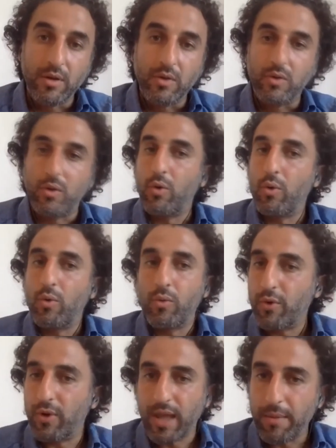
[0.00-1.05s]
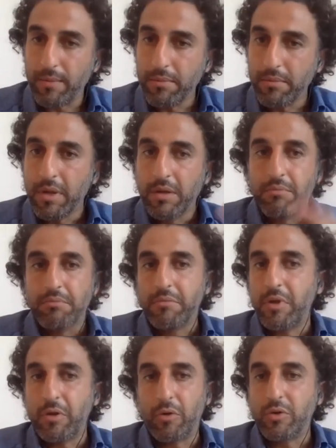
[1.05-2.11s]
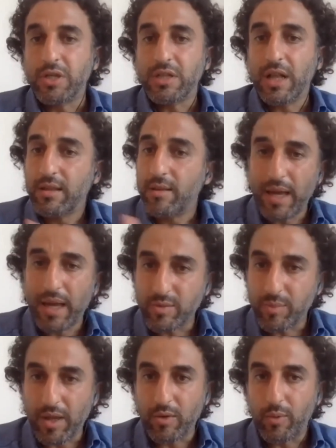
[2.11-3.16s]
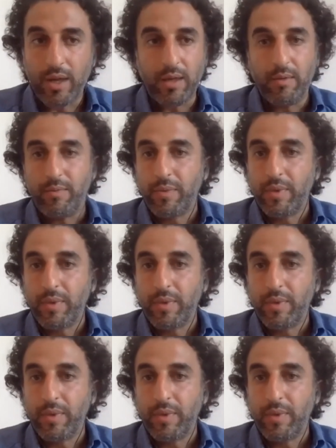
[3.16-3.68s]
So for them, just like the banks, by the way,